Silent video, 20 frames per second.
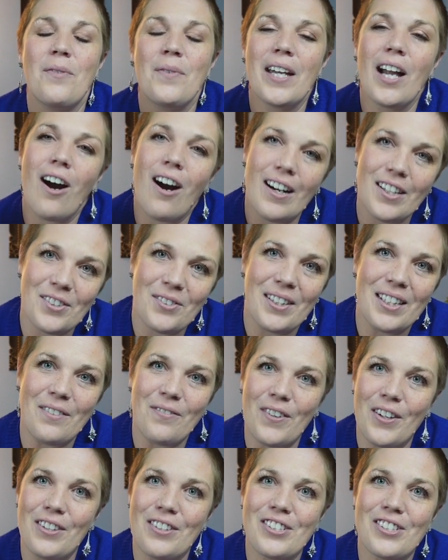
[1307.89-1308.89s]
We are doing a
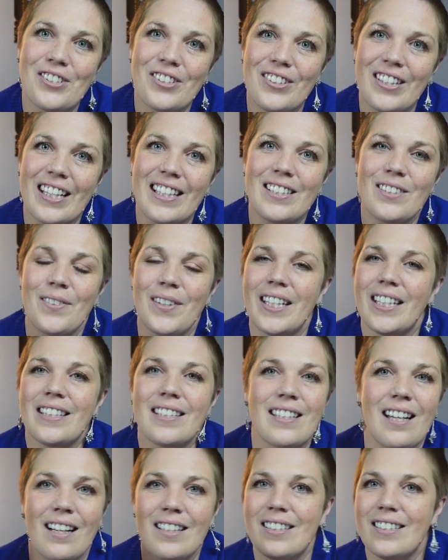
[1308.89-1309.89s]
photo shoot next week. It's
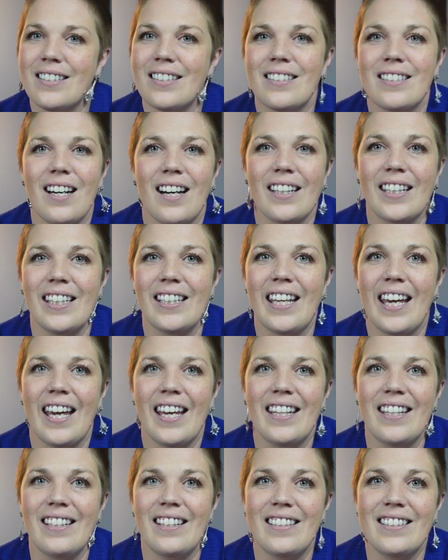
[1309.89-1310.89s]
not just a talking
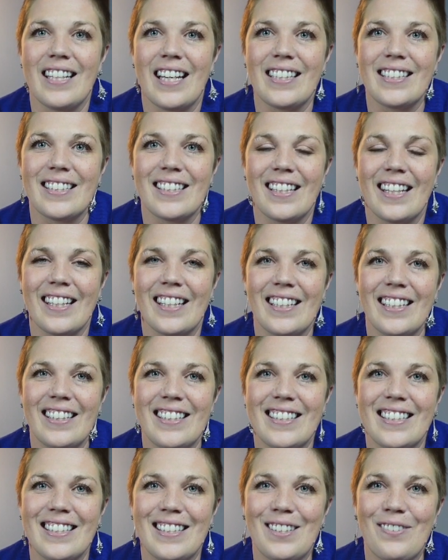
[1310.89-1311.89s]
head at a desk like it
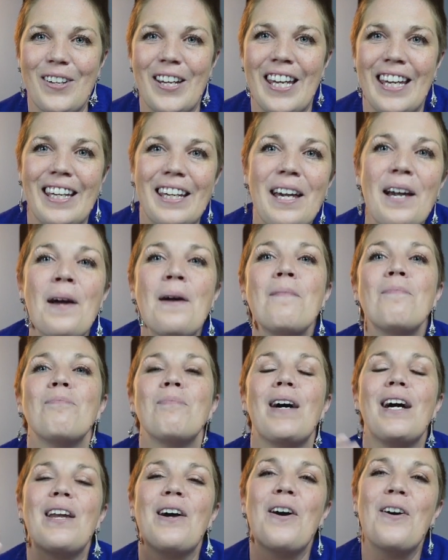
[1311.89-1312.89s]
is this week,
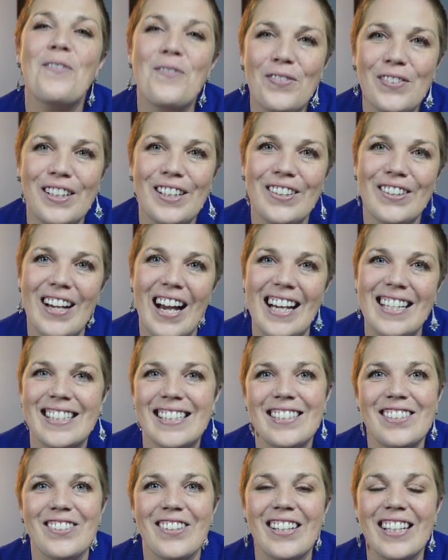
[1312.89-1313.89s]
but hopefully you guys
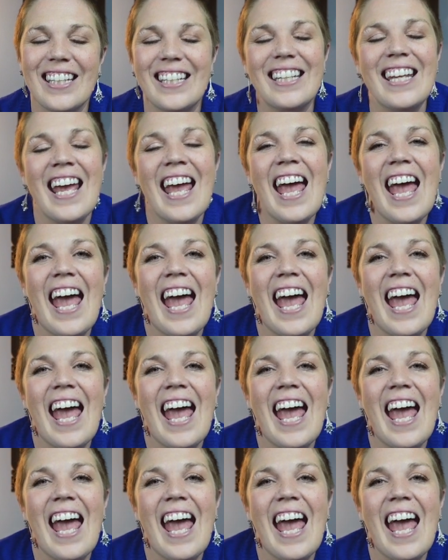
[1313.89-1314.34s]
enjoyed it,